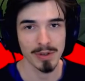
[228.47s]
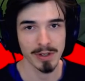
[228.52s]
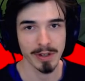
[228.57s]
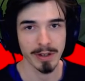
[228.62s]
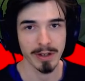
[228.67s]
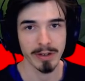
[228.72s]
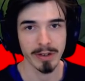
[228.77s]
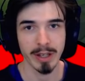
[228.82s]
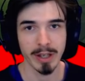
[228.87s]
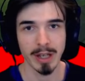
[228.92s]
that
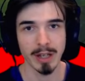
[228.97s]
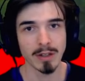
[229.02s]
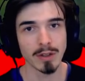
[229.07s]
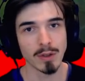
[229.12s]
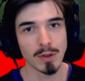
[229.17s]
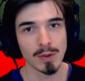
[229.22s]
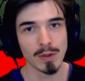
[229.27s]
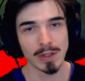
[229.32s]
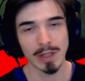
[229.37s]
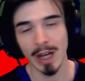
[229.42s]
can get
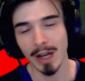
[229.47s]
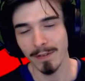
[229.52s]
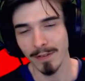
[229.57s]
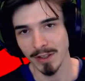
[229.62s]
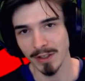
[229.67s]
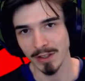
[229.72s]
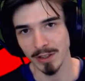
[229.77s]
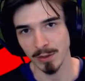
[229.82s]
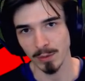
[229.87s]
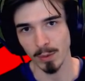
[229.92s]
use out of
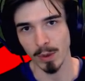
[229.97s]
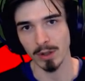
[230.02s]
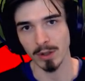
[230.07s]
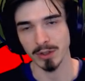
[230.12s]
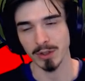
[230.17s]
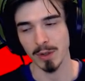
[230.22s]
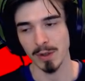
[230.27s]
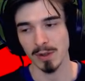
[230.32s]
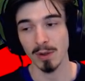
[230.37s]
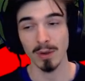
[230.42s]
this as well,
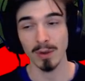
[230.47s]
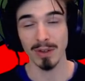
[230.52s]
so it's not